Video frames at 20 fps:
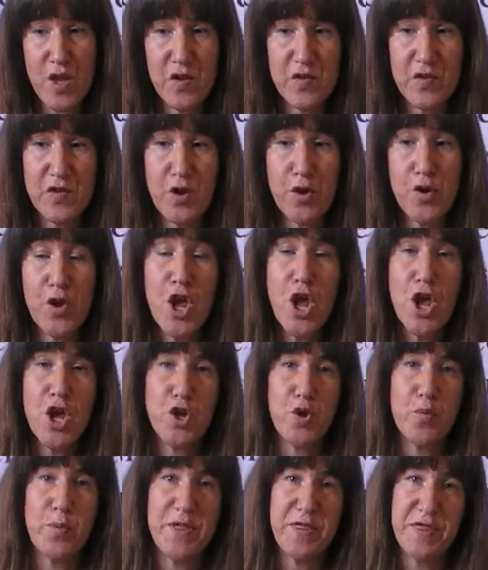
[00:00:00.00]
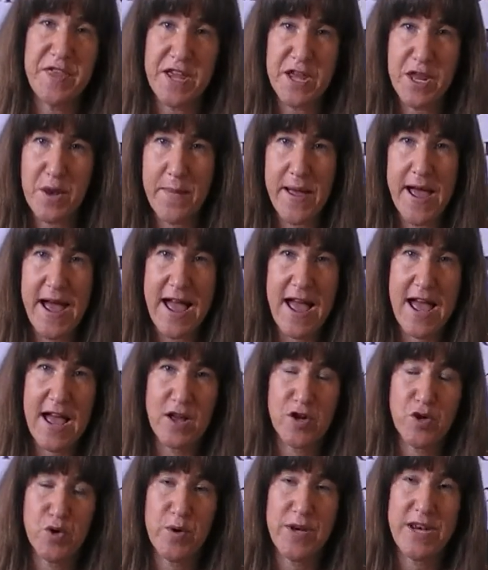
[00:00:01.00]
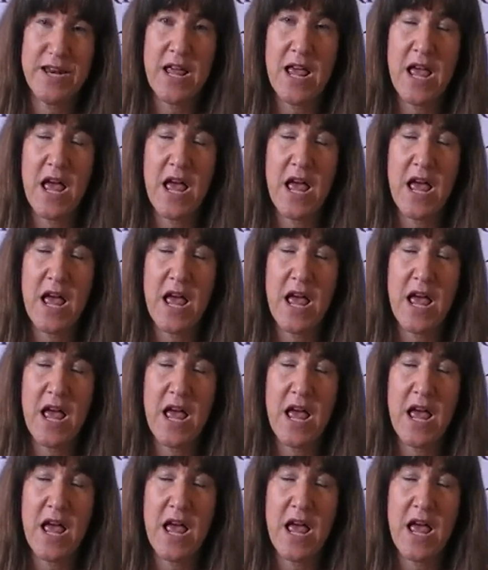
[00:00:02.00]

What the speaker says: So you'll be thinking about how to